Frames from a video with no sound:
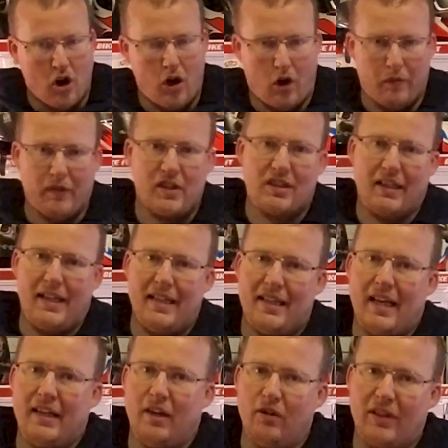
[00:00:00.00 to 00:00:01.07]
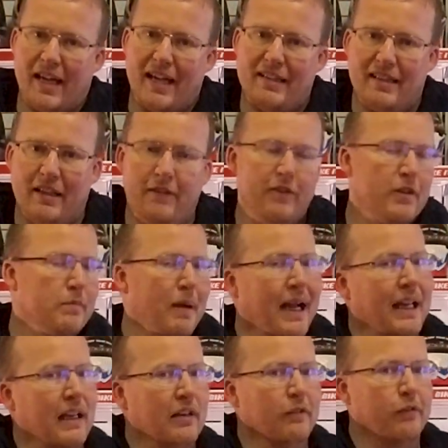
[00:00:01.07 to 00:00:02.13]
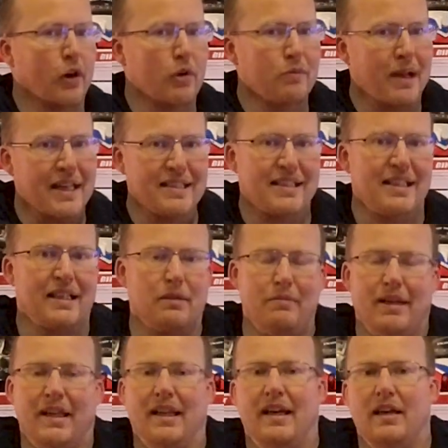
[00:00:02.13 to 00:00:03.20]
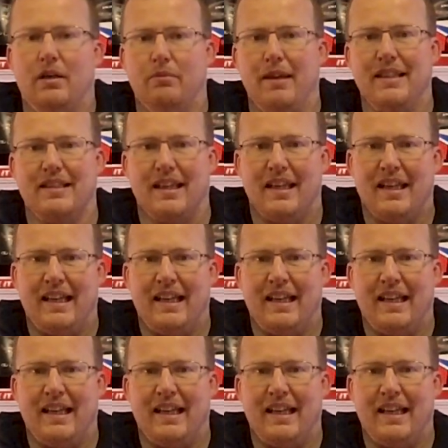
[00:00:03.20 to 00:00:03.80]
Obviously, they don't get TV packing foam and stick them in the helmets.